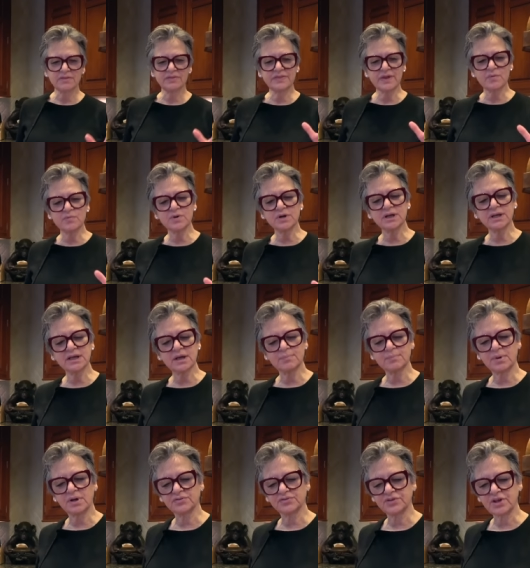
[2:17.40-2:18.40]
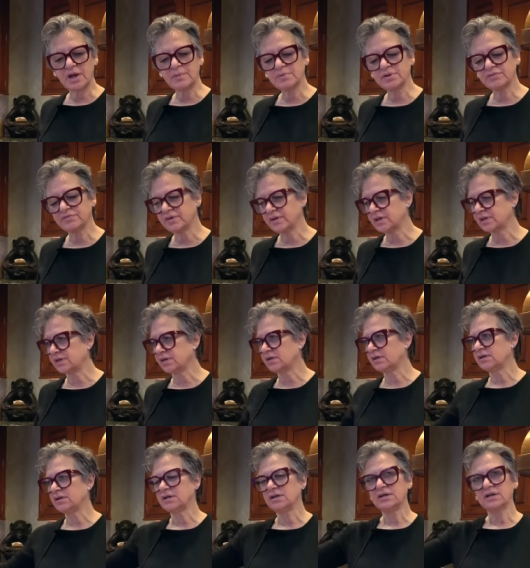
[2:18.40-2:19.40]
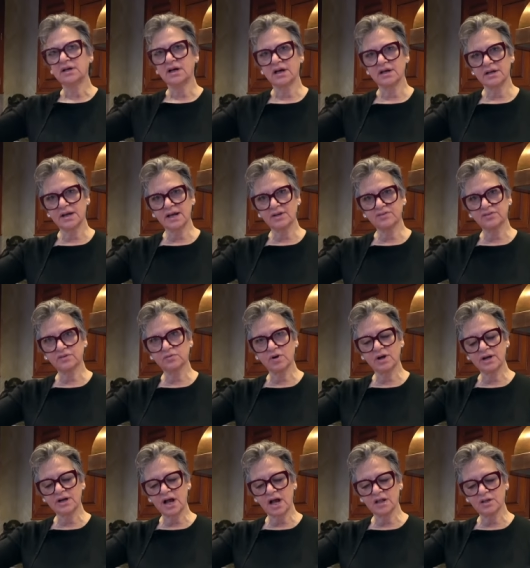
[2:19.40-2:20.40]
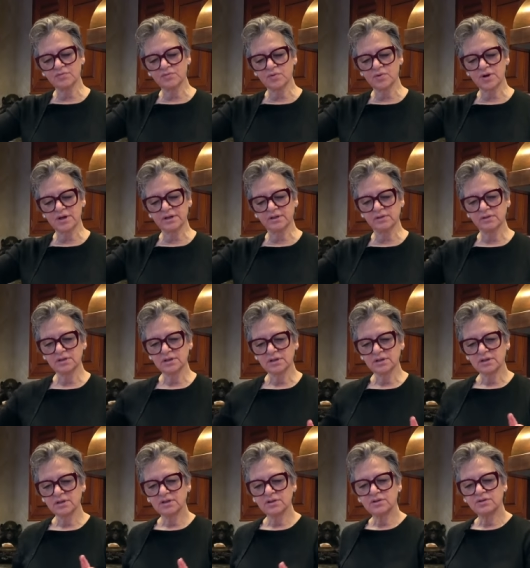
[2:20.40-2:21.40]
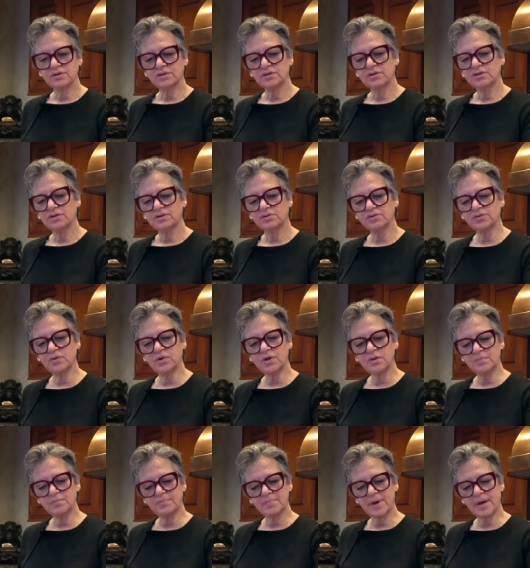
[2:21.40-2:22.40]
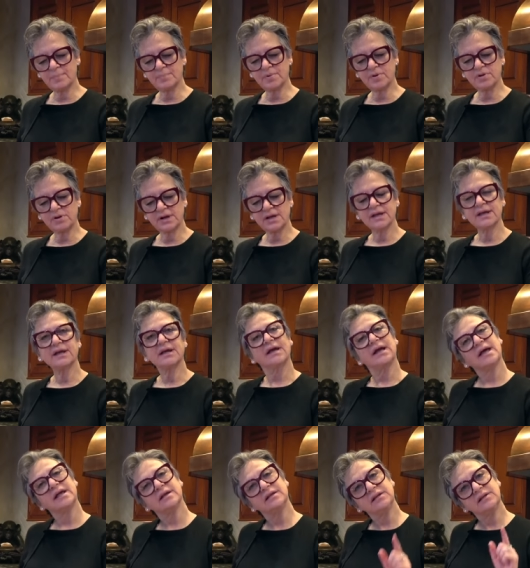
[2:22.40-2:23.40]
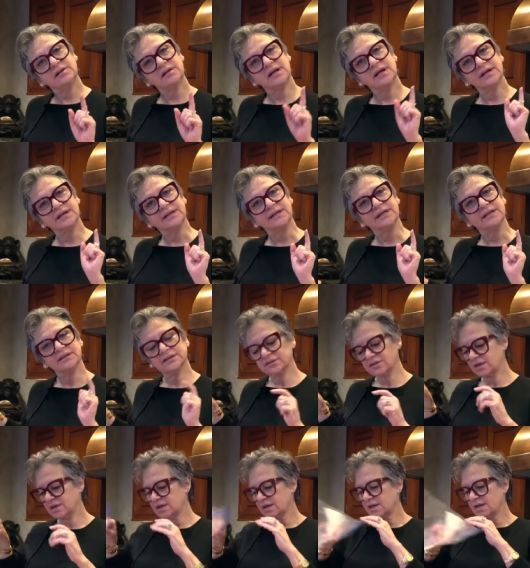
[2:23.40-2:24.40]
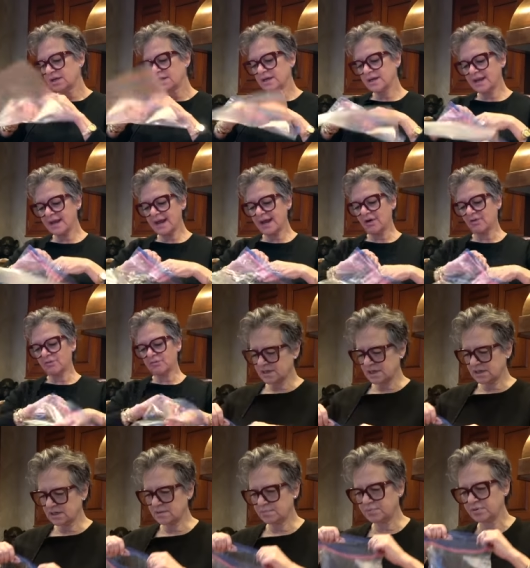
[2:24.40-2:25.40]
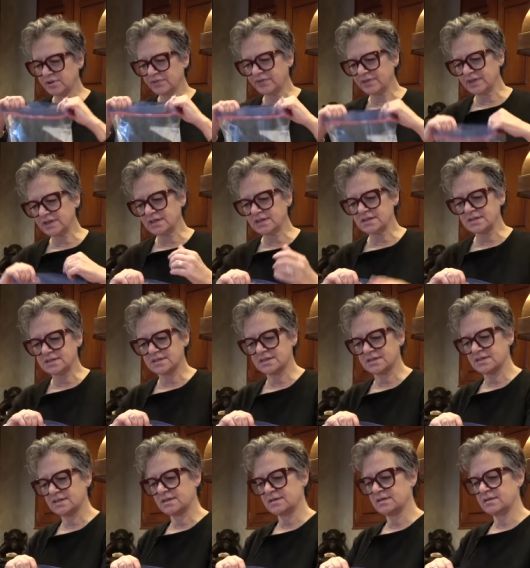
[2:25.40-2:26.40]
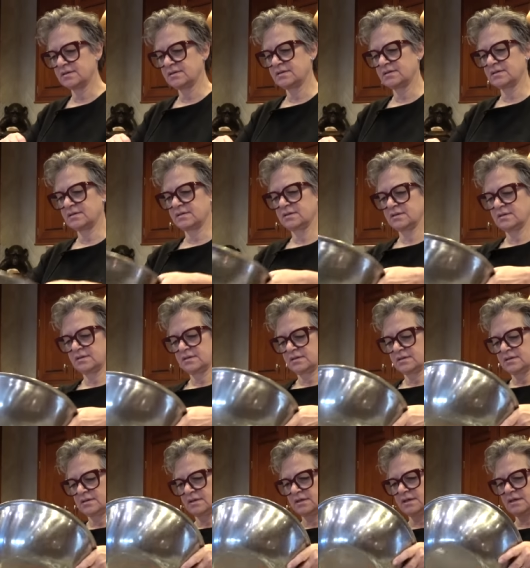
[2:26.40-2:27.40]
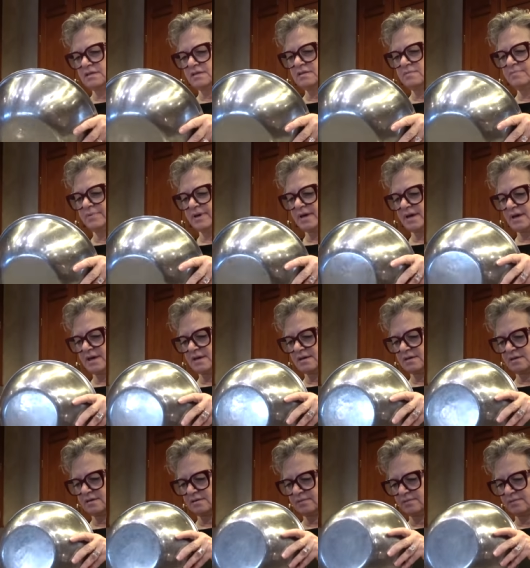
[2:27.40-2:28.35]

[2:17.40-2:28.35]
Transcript: then we're going to get balsamic vinegar, a nice grate olive oil, salt, pepper, and a little honey. Now, I'm gonna put these in the bag